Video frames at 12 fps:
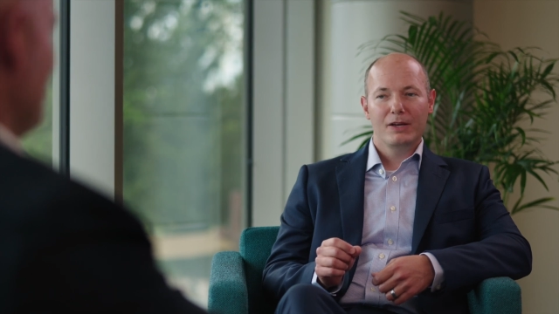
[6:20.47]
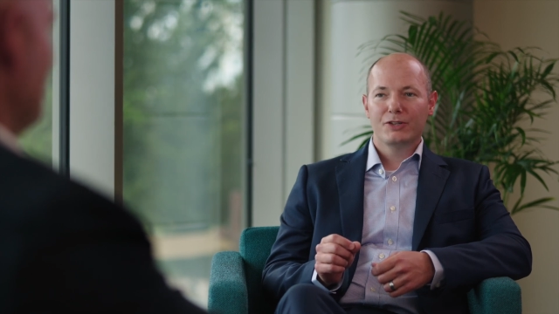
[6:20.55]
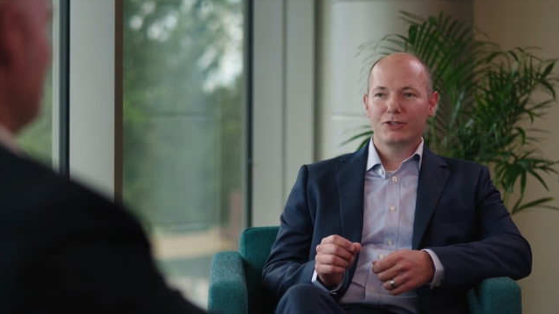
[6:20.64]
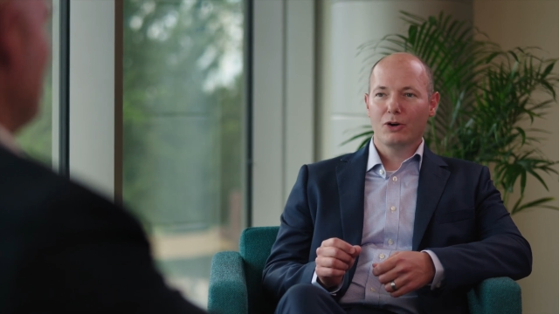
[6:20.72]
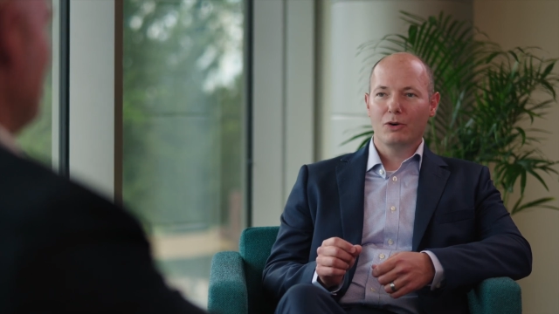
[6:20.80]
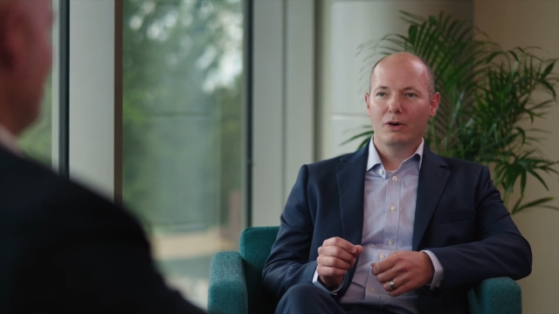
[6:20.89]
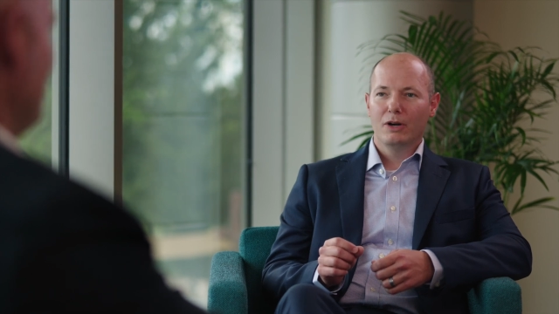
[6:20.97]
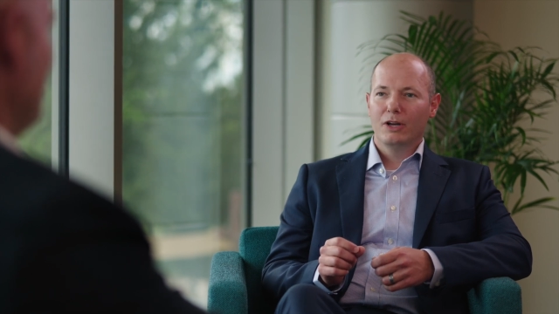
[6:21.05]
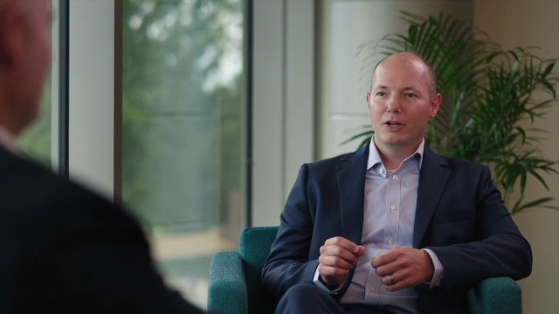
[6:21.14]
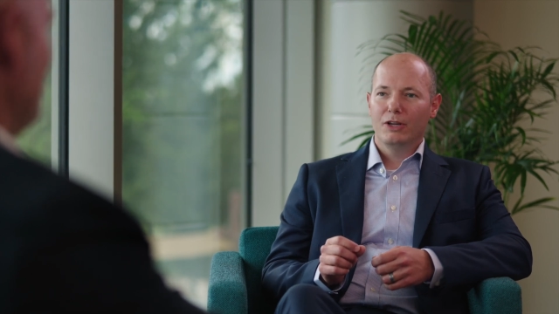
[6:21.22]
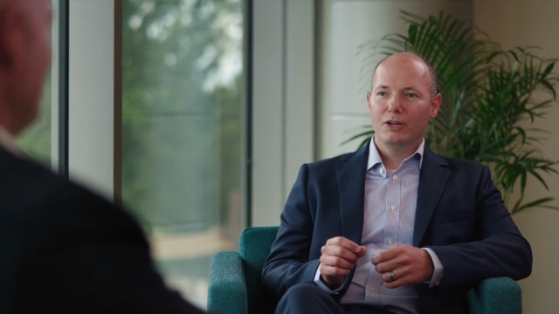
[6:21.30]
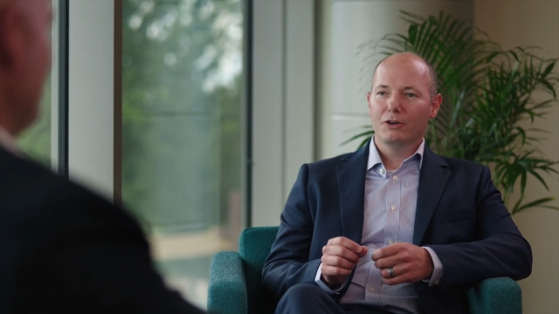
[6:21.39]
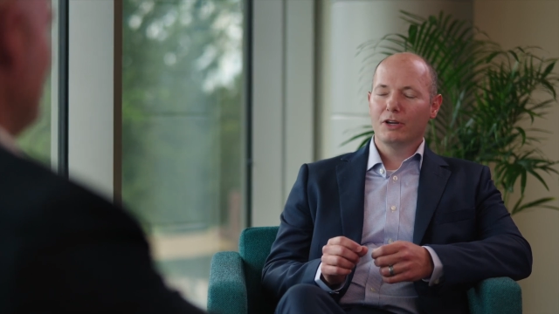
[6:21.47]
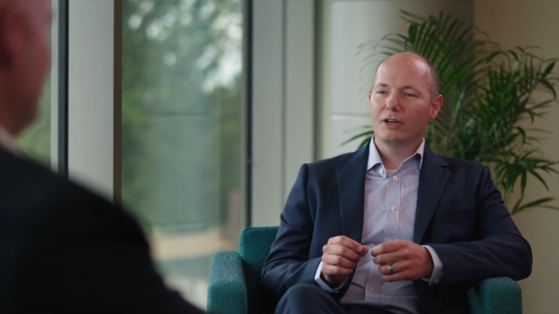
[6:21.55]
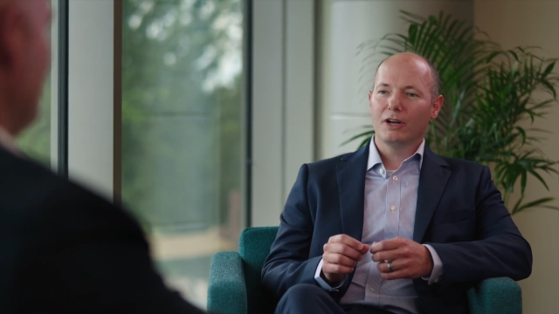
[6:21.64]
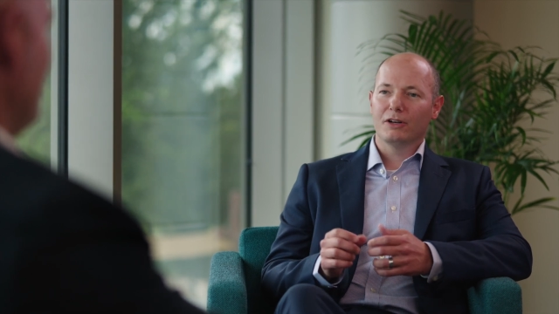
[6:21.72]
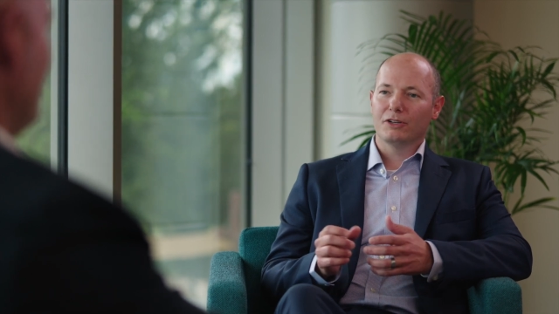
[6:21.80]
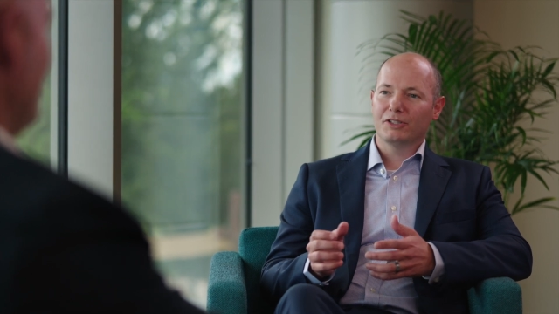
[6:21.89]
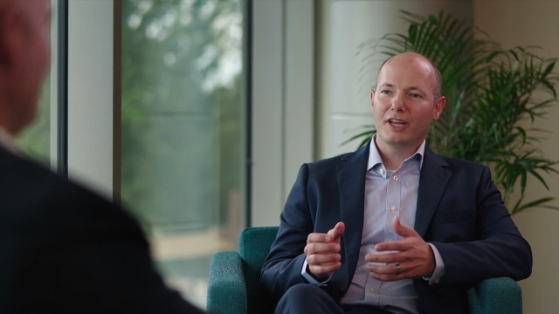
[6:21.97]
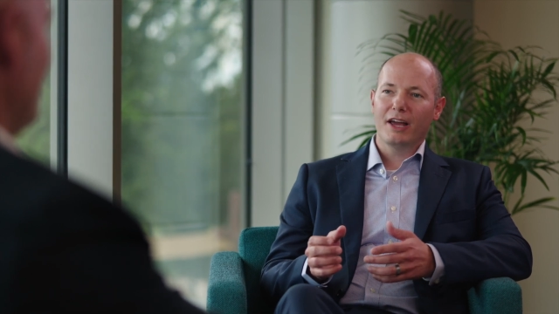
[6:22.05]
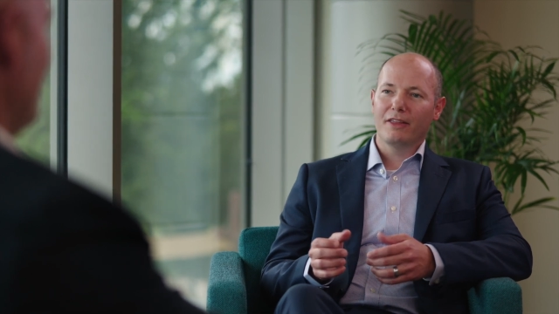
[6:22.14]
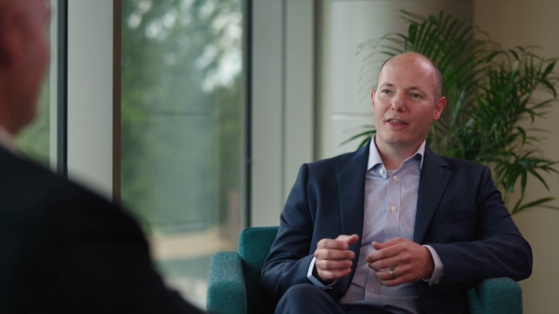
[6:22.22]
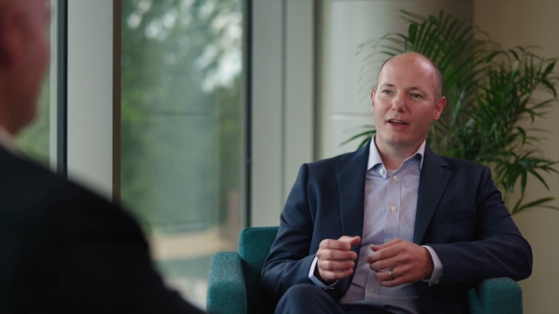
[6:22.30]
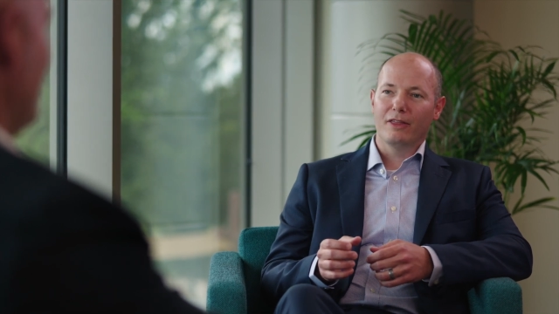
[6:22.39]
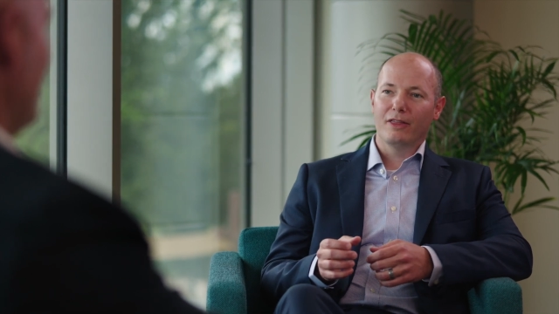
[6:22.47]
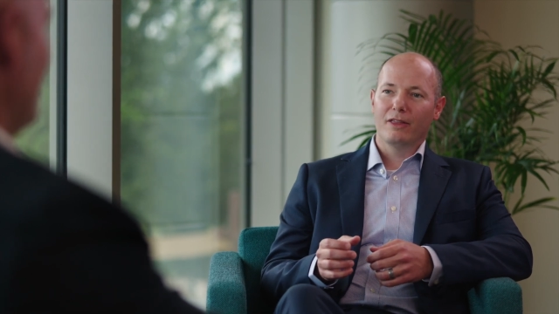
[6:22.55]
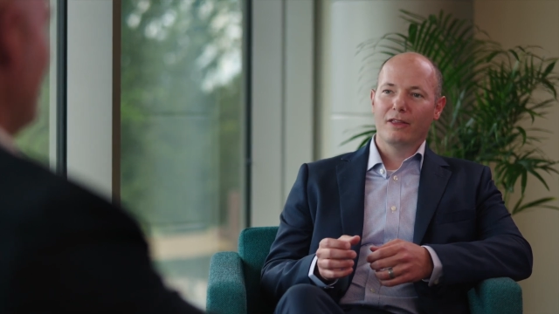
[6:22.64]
So you can understand that